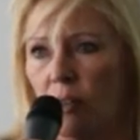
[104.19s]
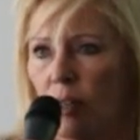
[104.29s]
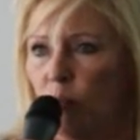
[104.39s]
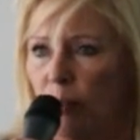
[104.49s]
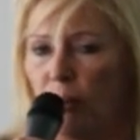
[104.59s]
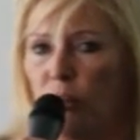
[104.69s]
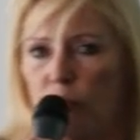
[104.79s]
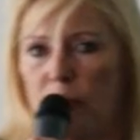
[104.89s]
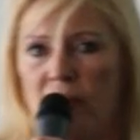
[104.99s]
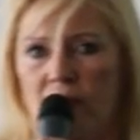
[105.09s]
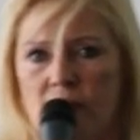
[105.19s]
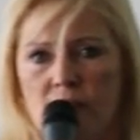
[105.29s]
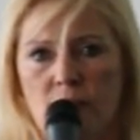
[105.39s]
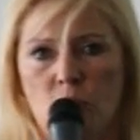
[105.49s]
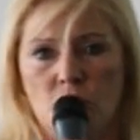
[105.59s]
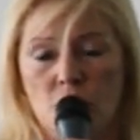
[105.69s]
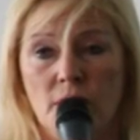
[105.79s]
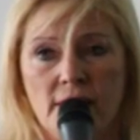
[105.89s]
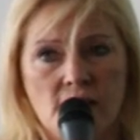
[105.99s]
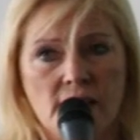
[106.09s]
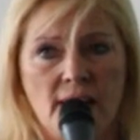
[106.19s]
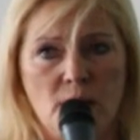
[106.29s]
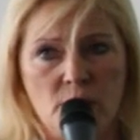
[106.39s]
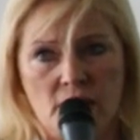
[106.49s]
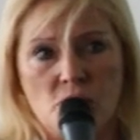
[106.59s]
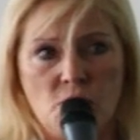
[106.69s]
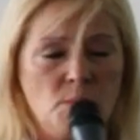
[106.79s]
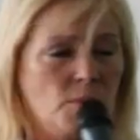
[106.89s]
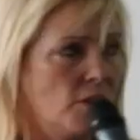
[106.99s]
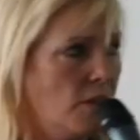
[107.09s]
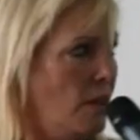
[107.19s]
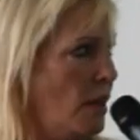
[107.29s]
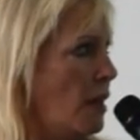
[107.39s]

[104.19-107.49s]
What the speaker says: And both my parents, it took 2 years to die with this treatment.